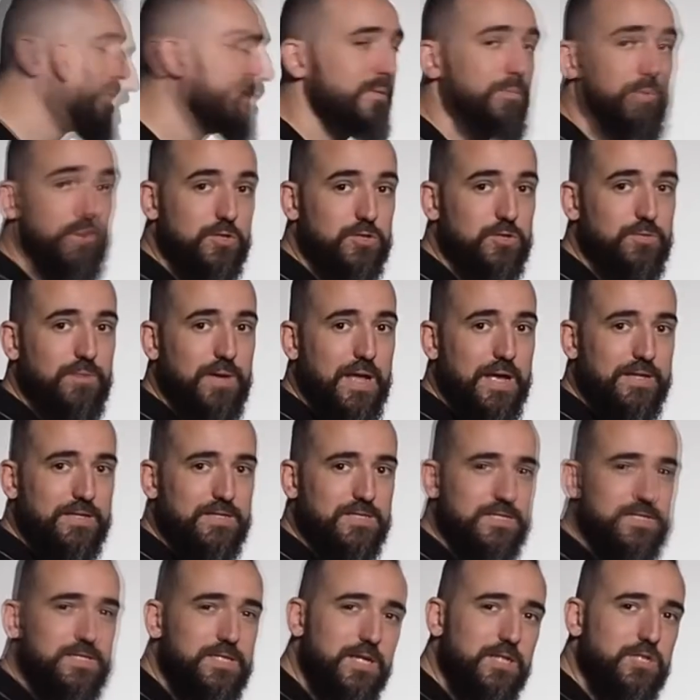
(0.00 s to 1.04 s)
on the bottom light.
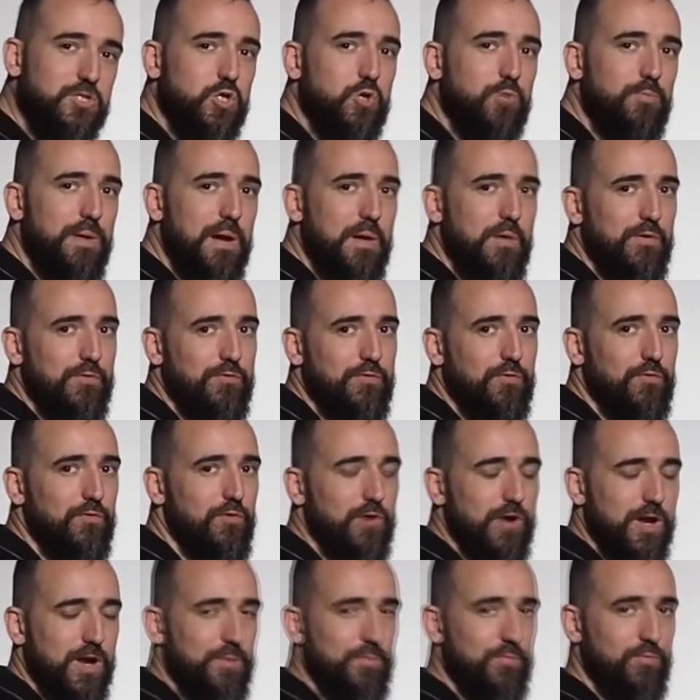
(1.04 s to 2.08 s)
It's still too powerful
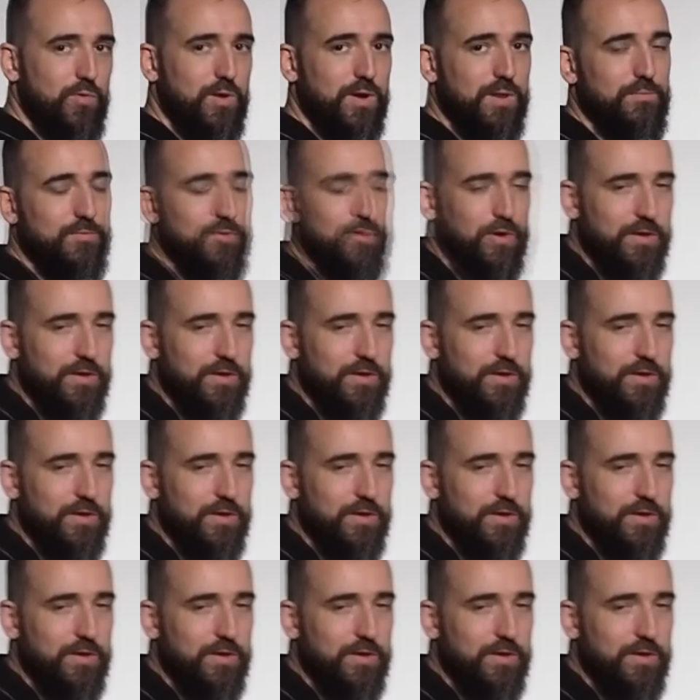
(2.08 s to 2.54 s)
for what I'm